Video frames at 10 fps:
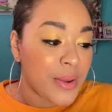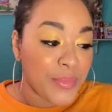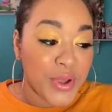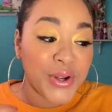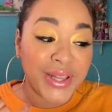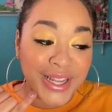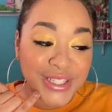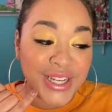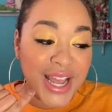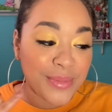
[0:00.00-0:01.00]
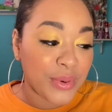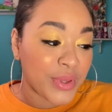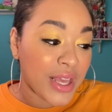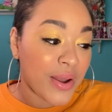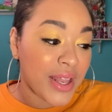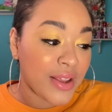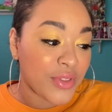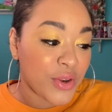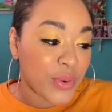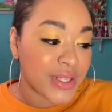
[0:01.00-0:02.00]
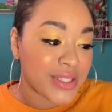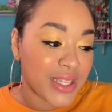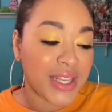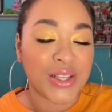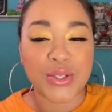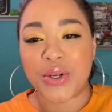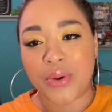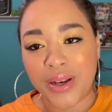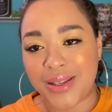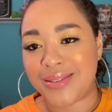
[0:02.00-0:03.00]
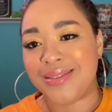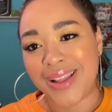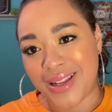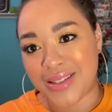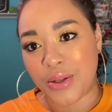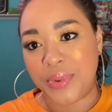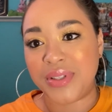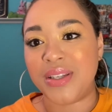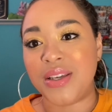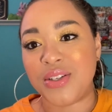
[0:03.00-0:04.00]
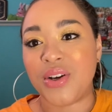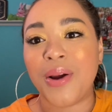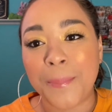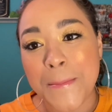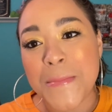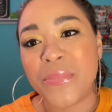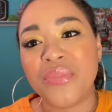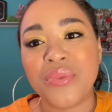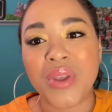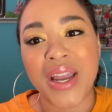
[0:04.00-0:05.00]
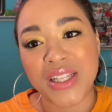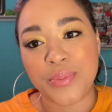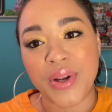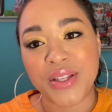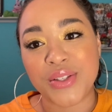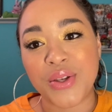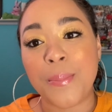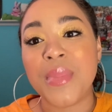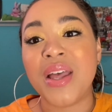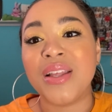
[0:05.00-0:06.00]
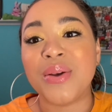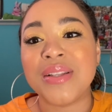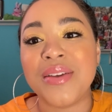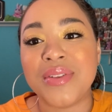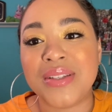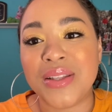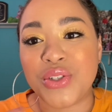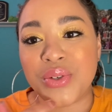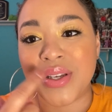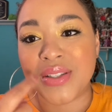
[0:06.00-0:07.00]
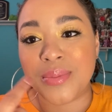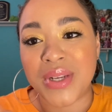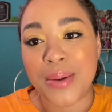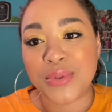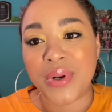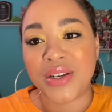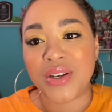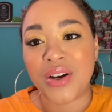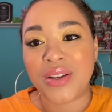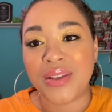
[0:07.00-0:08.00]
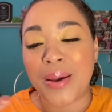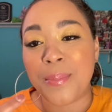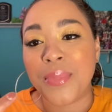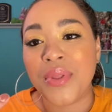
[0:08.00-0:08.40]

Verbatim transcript: mirror-like shine, but without any of the annoying stickiness or greenness. It is a little bit sticky Tarte. Hate to break it to you. You can even see the strings sometimes when I talk. Yep.